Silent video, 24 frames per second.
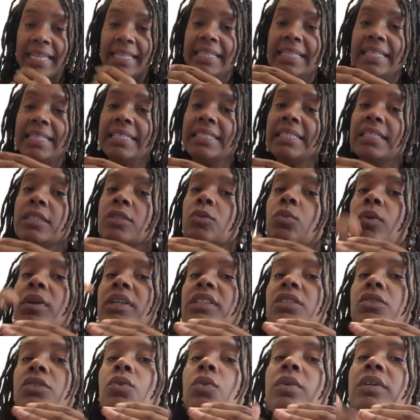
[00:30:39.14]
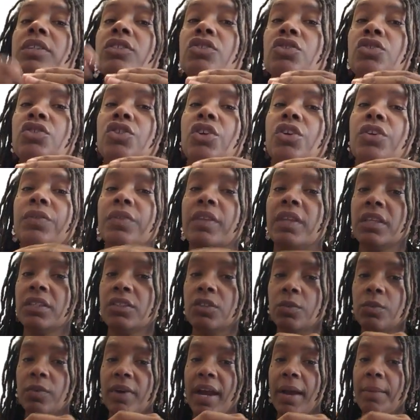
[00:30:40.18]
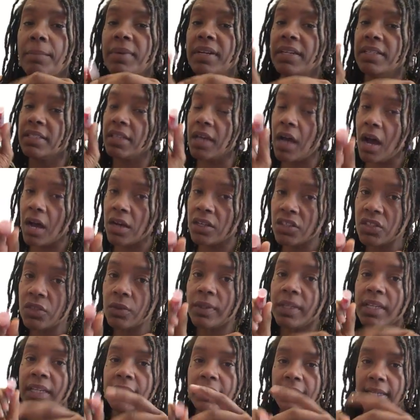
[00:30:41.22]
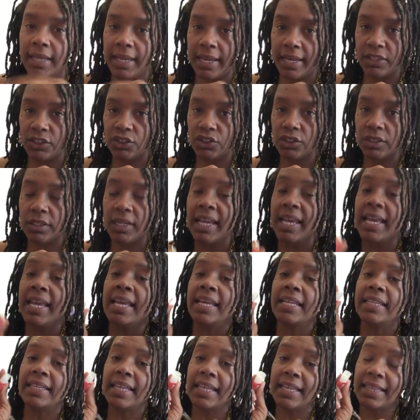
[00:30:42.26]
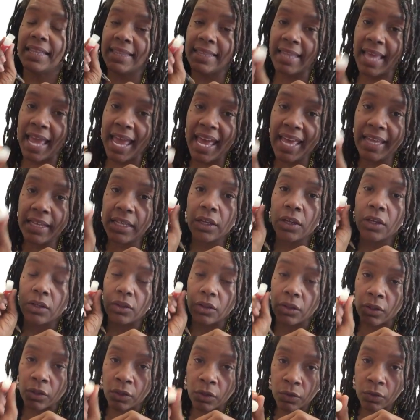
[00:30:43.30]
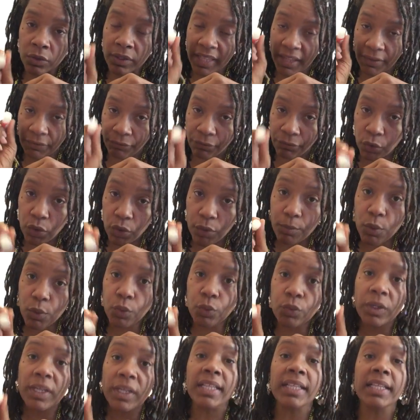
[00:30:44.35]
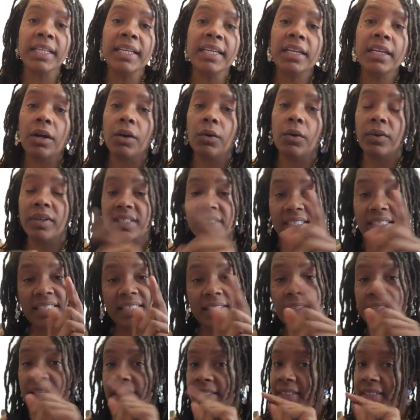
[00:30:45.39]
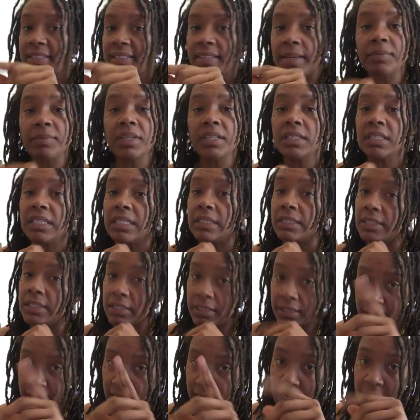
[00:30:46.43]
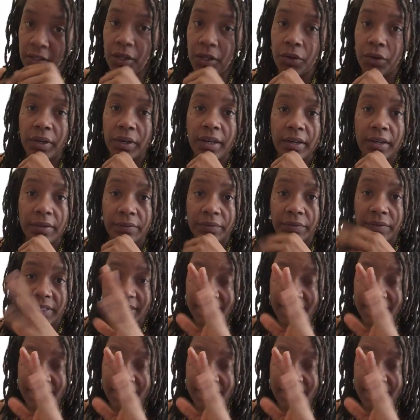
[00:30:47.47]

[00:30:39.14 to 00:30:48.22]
this is what's going to turn things around. But it's also an indication that that full moon in Leo is something to take note of.